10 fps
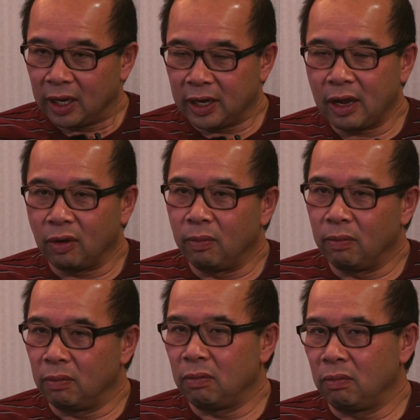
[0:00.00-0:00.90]
Now,
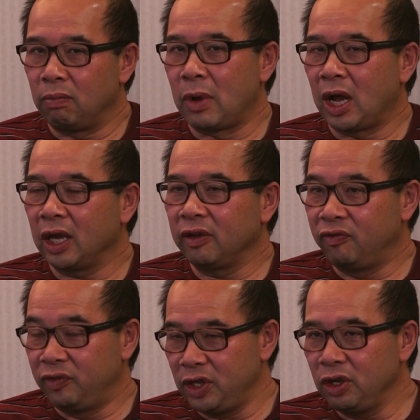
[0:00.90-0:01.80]
my
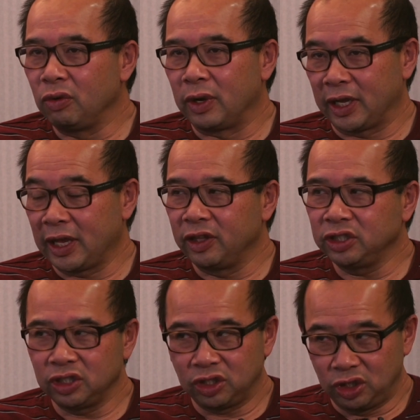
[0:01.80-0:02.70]
view, and again,
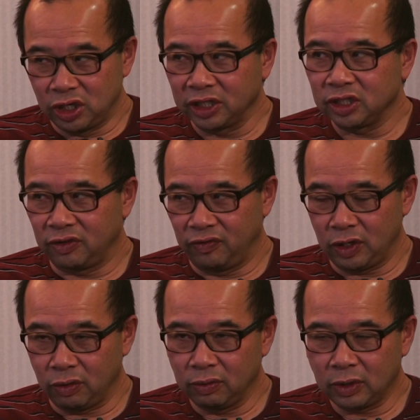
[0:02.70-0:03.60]
this is just a
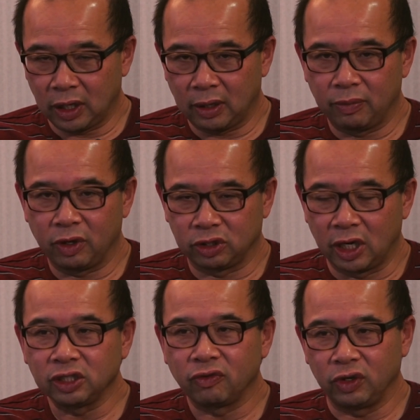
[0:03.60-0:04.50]
view, there's
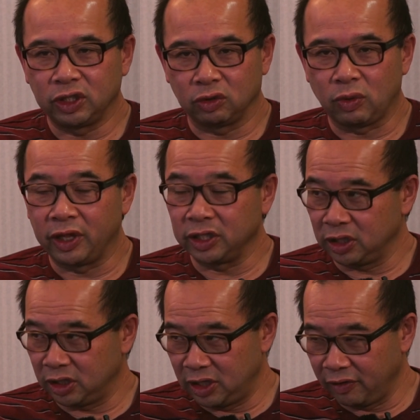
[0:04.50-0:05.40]
lots of reasons why this
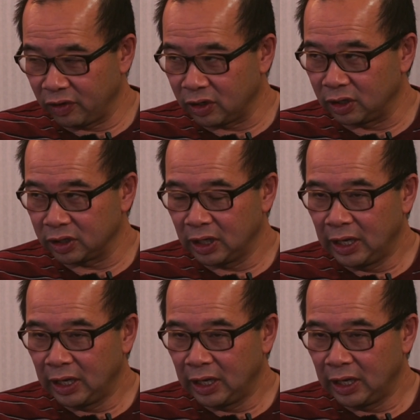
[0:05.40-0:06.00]
is difficult,